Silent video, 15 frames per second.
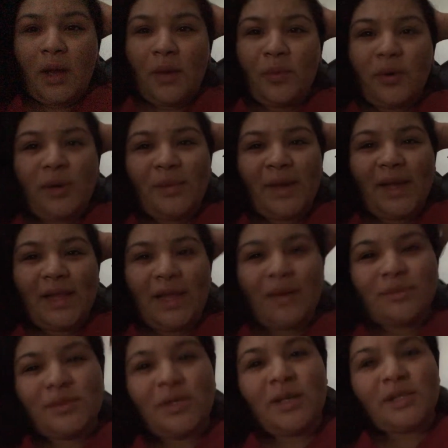Morning, my
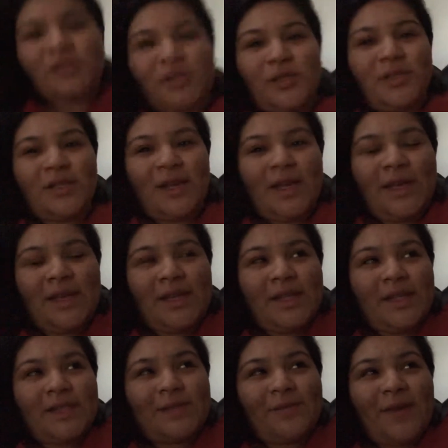glam dolls. So
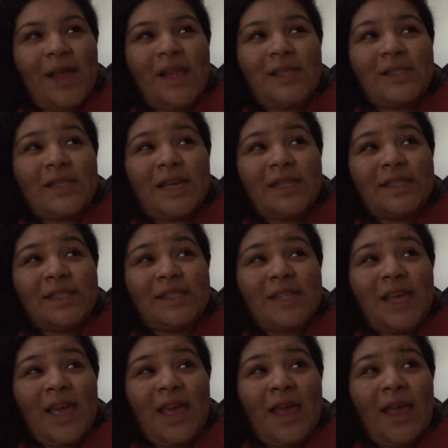today is Valentine's
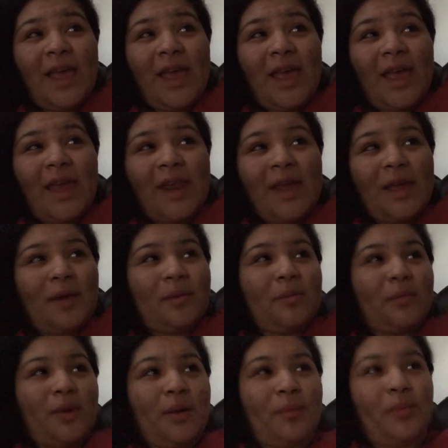Day and I
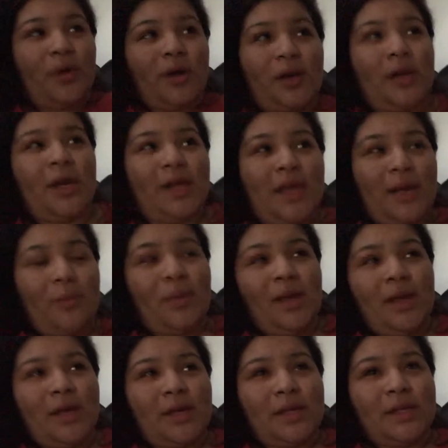am up early
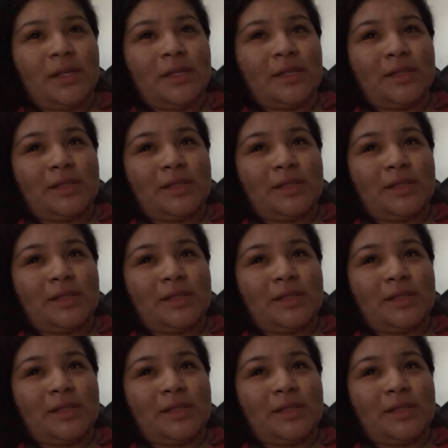because